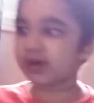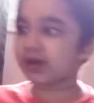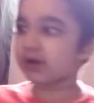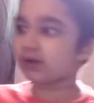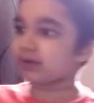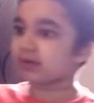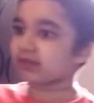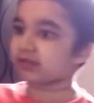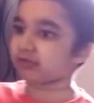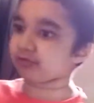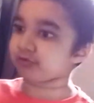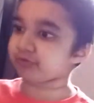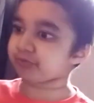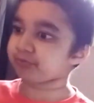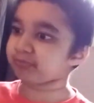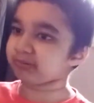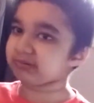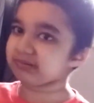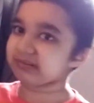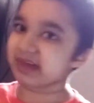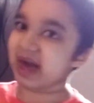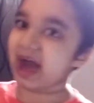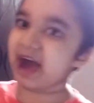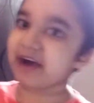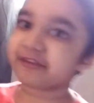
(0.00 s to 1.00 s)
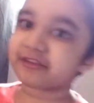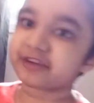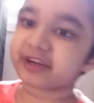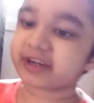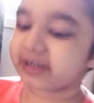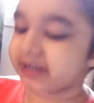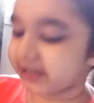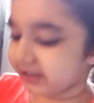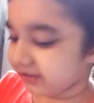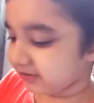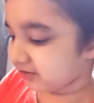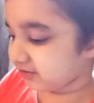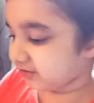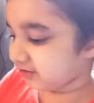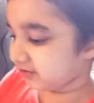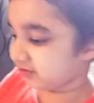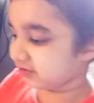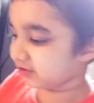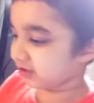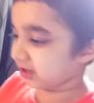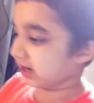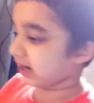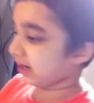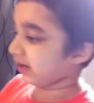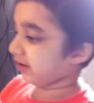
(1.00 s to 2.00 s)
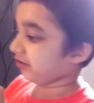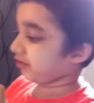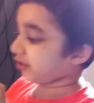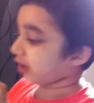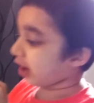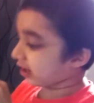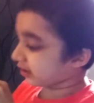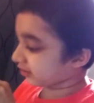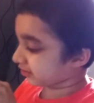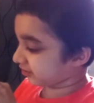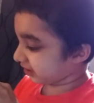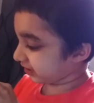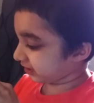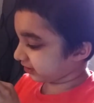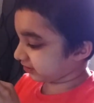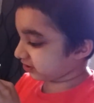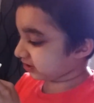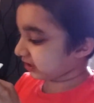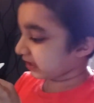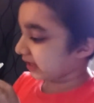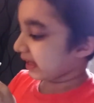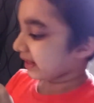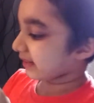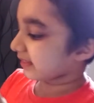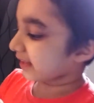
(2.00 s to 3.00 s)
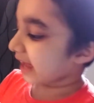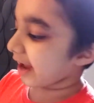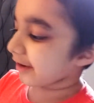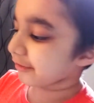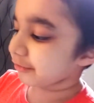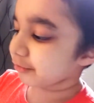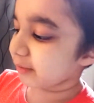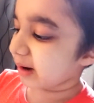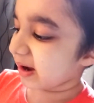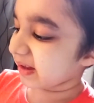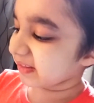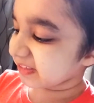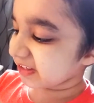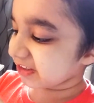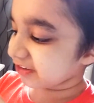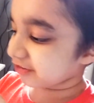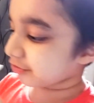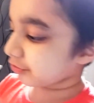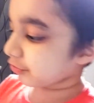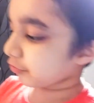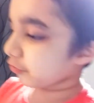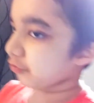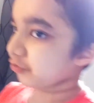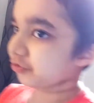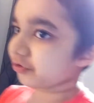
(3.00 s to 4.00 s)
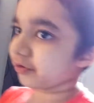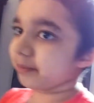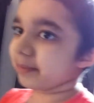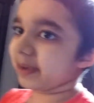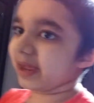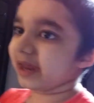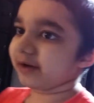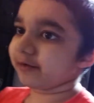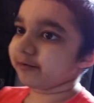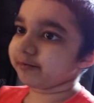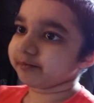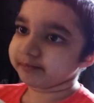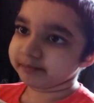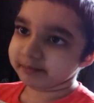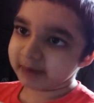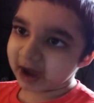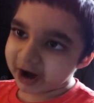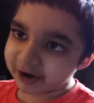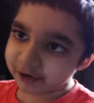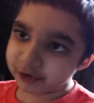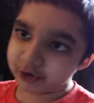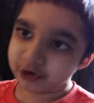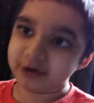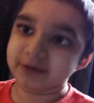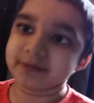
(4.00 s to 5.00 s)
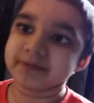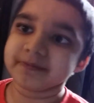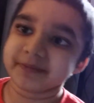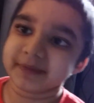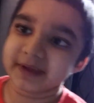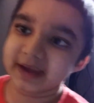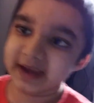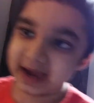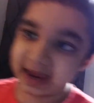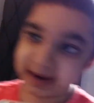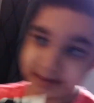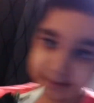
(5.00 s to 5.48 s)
use plastic to conduct it. That's why these screws are made of metal, and